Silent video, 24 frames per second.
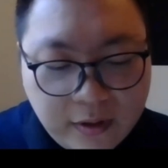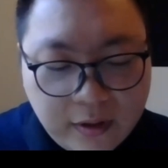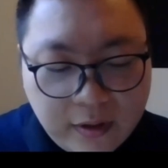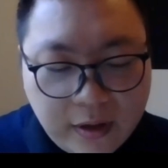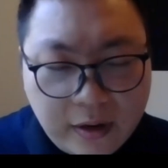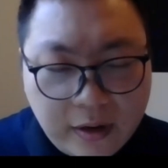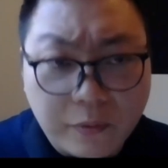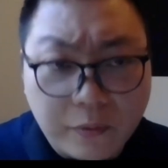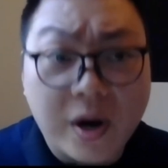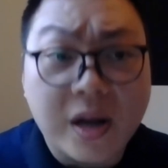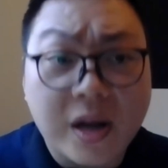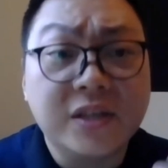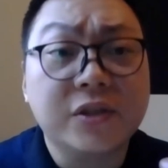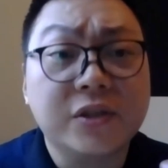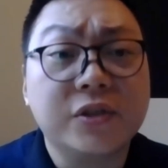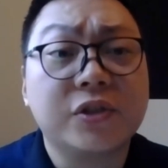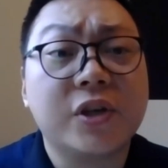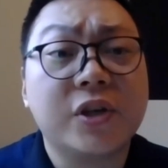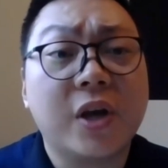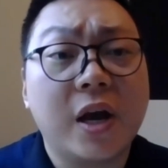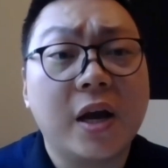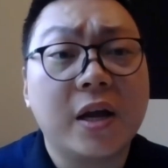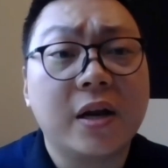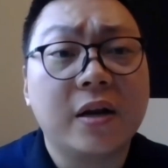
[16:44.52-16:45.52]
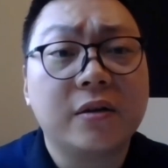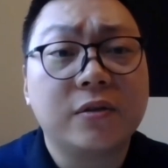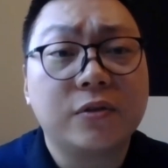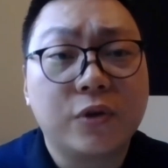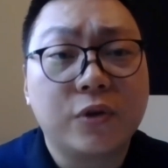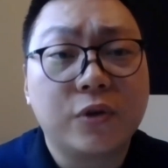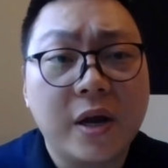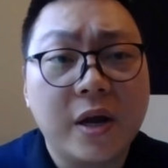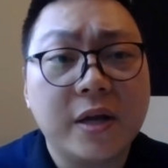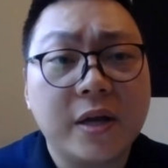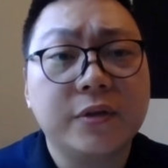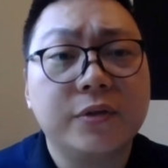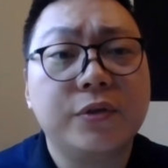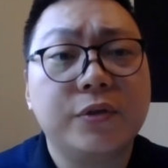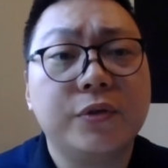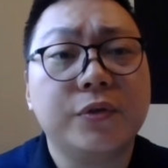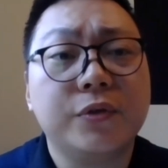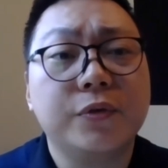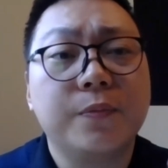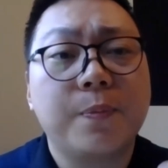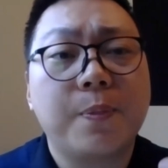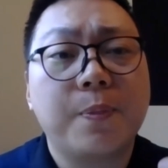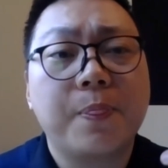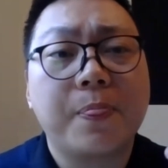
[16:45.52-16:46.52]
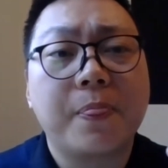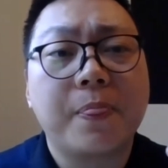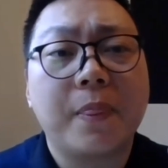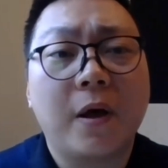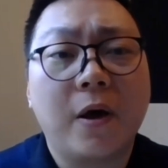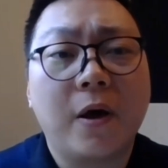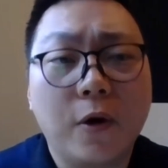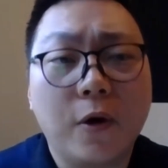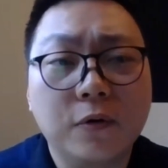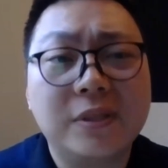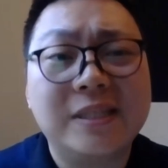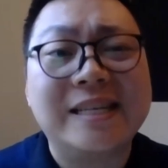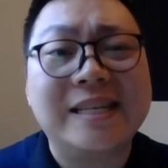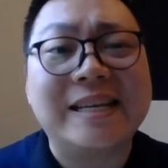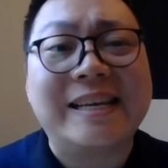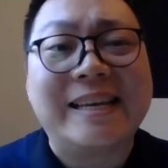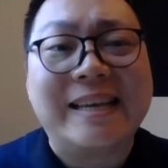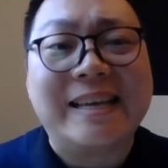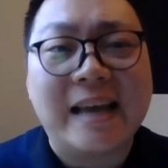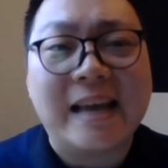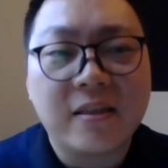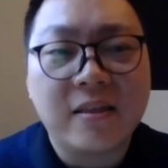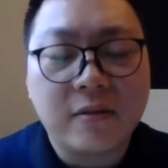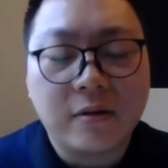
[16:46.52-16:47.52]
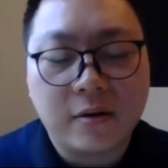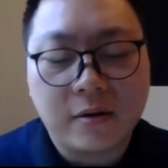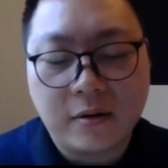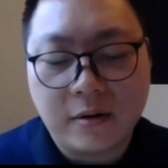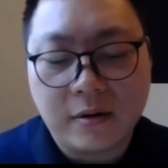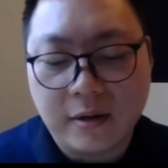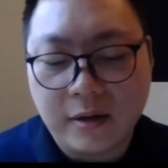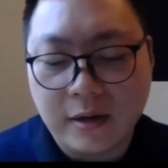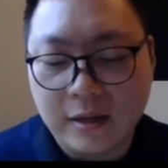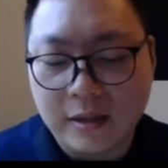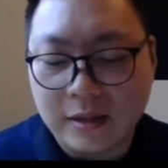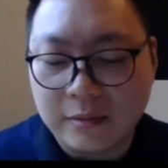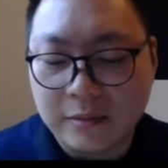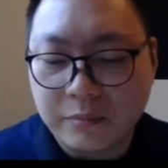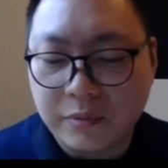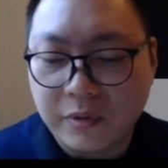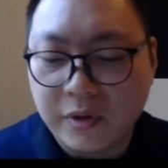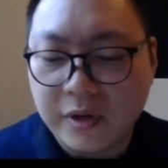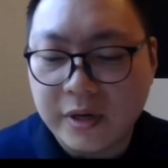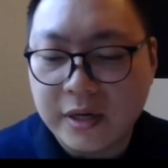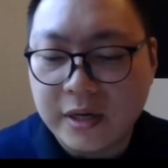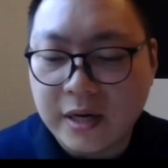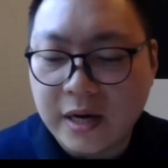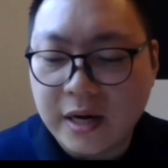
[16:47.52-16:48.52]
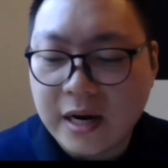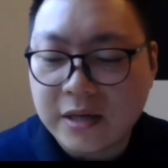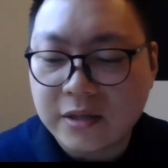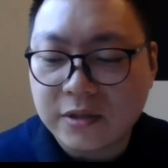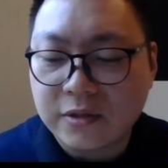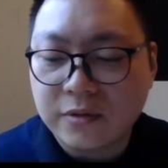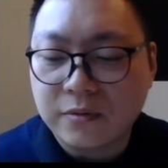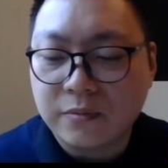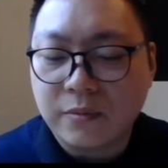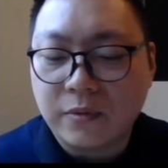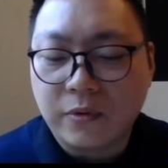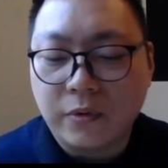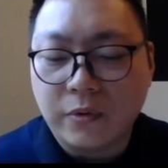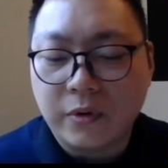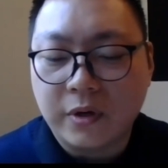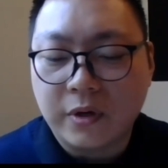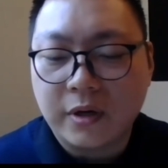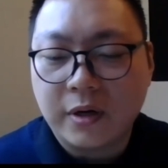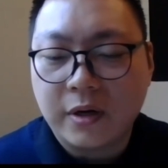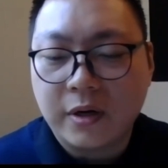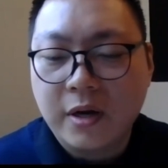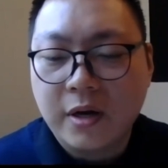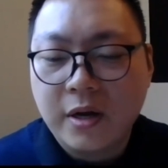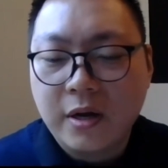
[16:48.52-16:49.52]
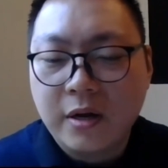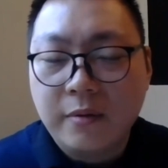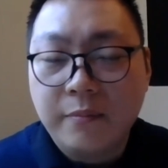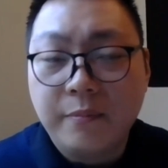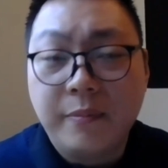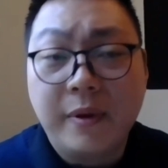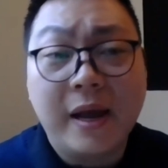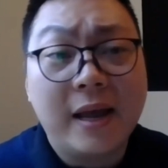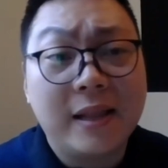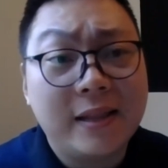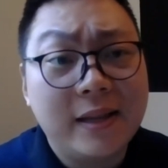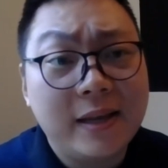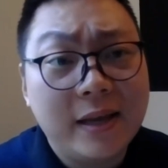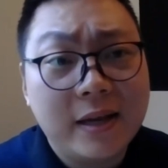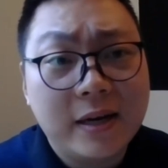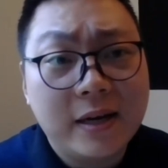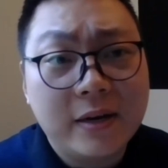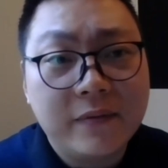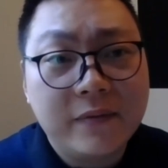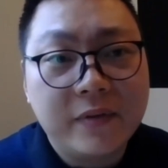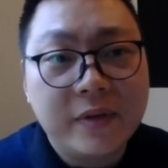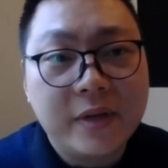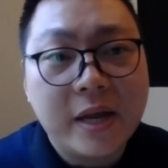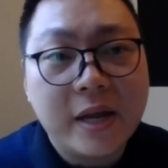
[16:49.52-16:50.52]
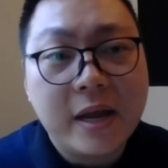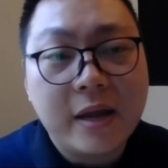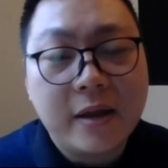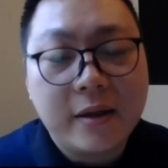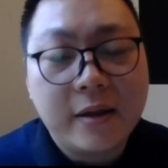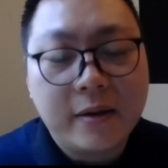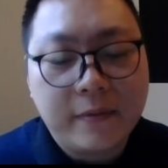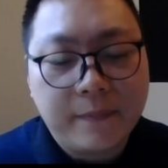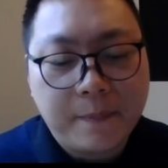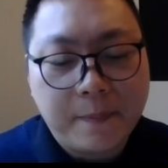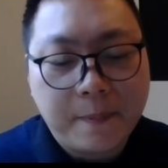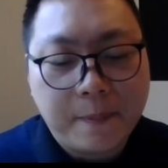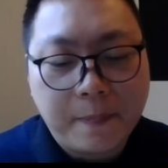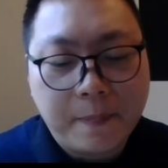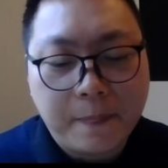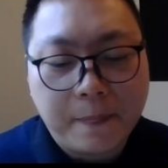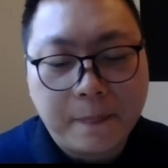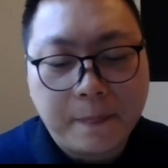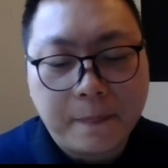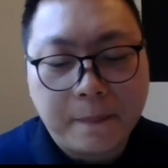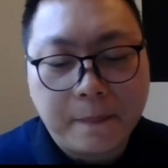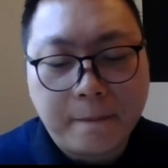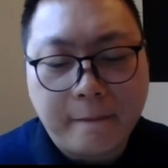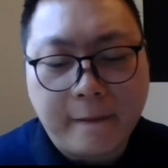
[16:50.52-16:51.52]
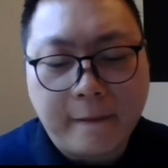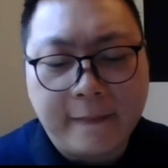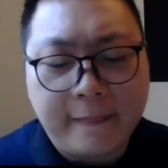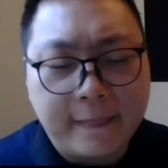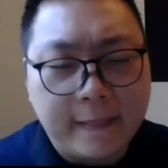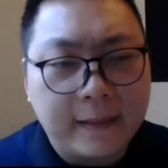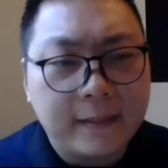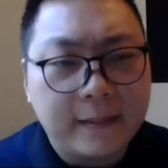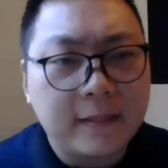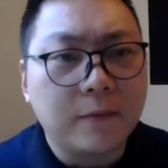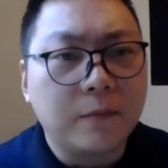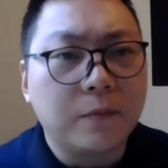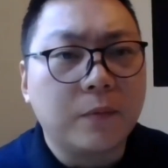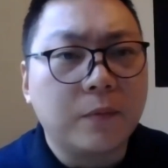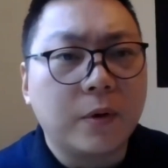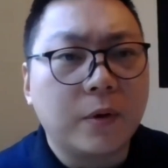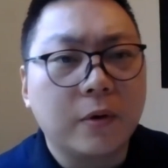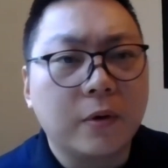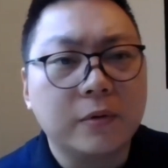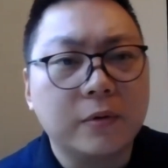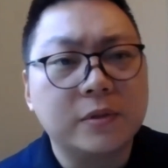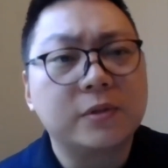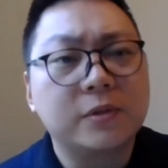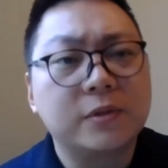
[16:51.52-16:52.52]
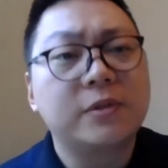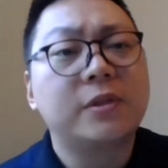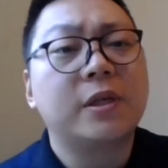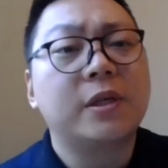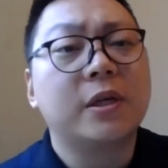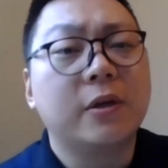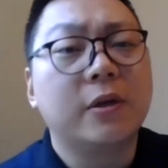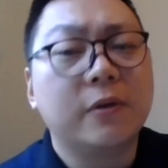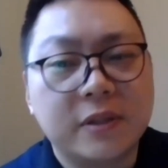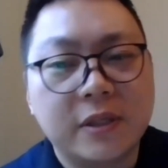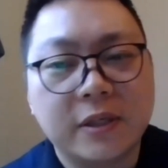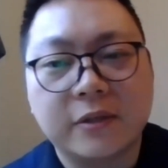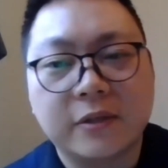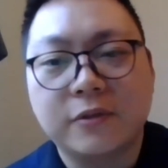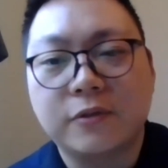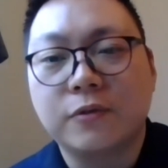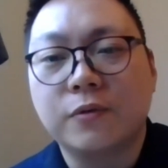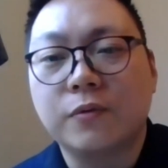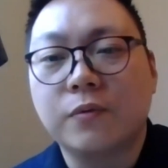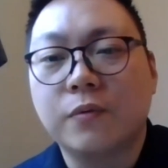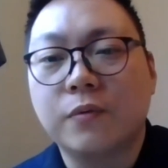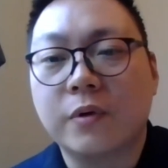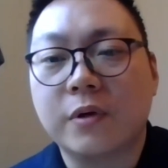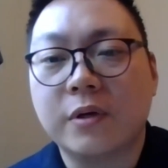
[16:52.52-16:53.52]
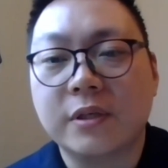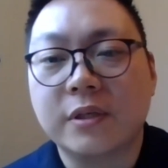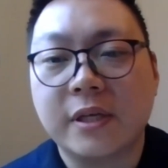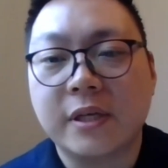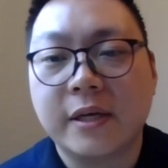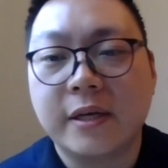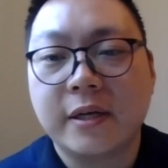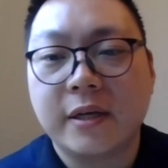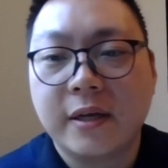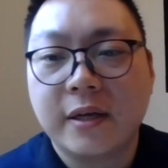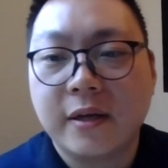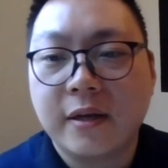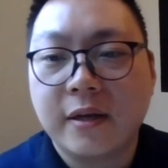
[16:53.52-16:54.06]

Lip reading: a rising China trying to hold together a liberal international order. But at the end of the day, I think the world's tilting towards a